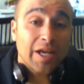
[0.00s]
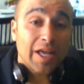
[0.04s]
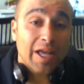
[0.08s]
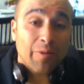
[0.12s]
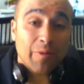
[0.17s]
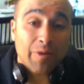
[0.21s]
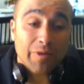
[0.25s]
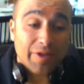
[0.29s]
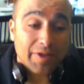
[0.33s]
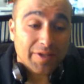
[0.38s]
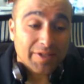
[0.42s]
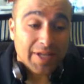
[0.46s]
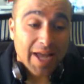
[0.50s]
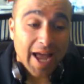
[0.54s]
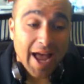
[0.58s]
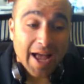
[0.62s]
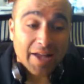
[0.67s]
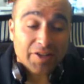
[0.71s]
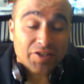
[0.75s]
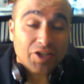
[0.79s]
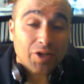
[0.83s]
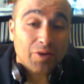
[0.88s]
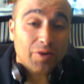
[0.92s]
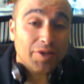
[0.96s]
and with a
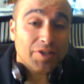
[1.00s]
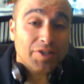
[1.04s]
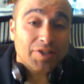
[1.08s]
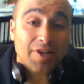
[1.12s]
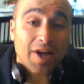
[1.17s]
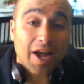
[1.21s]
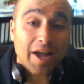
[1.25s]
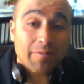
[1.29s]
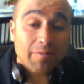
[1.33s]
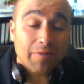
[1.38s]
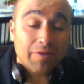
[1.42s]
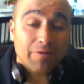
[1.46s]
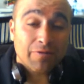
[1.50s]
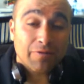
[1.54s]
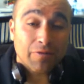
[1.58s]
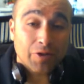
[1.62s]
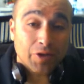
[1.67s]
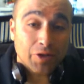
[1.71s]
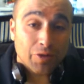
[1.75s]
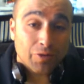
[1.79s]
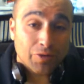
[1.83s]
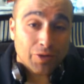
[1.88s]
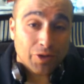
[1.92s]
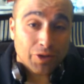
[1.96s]
task or assignment for
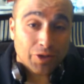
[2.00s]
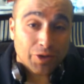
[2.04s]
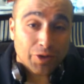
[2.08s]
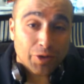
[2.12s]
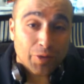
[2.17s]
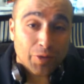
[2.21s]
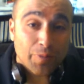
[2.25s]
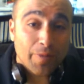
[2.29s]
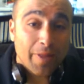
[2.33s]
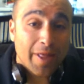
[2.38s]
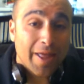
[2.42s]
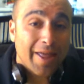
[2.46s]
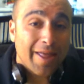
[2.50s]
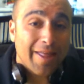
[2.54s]
you to do.